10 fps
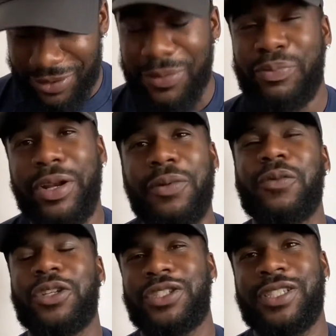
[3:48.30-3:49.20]
Brendan
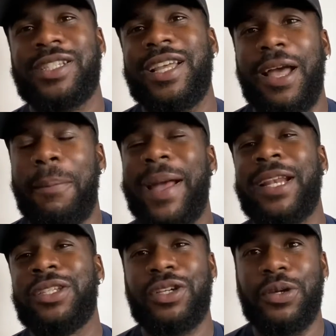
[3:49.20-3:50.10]
Rodgers, a
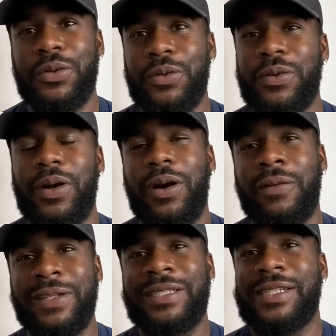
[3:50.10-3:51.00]
manager who,
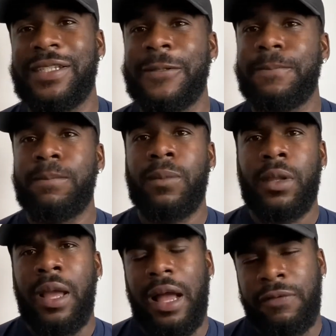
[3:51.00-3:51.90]
obviously,
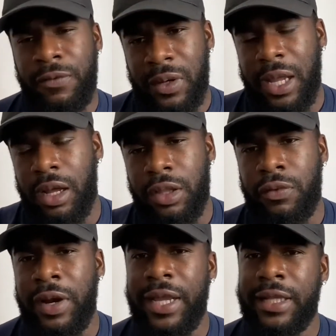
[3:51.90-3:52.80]
I feel like
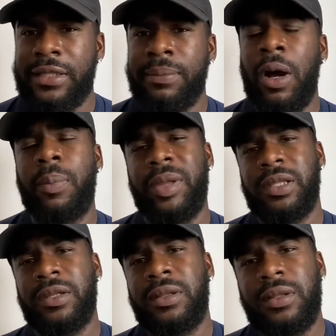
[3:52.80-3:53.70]
underrated, in my
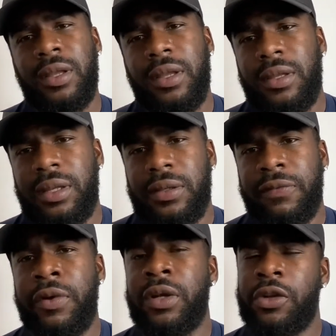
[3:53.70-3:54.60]
opinion.
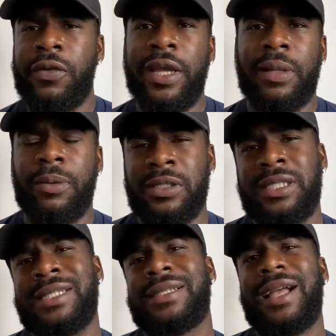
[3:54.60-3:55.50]
Very underrated. But
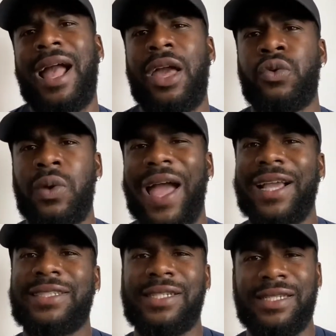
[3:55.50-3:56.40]
this is a guy who
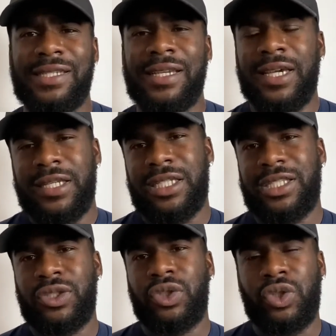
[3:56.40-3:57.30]
actually
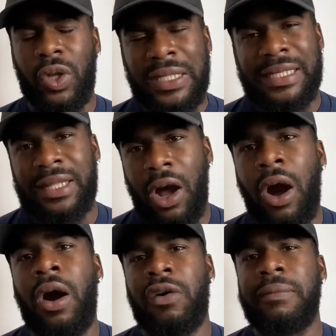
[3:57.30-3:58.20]
studies the
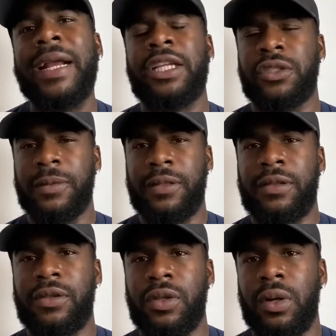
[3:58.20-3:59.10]
art of management,
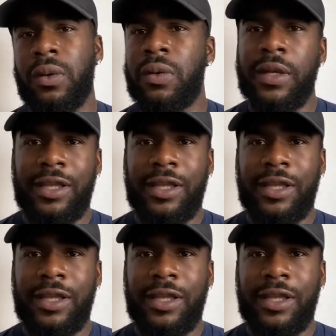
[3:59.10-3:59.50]
you know?